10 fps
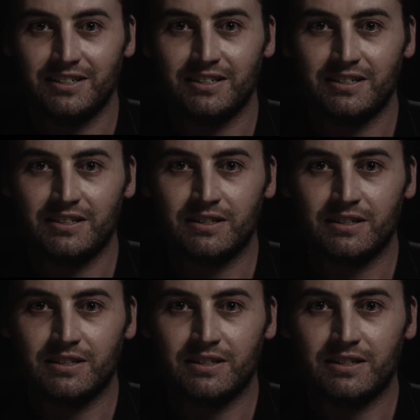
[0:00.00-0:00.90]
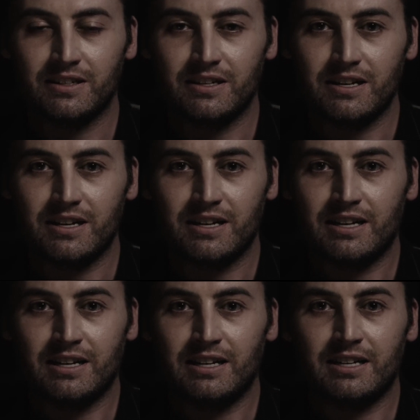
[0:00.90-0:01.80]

[no speech]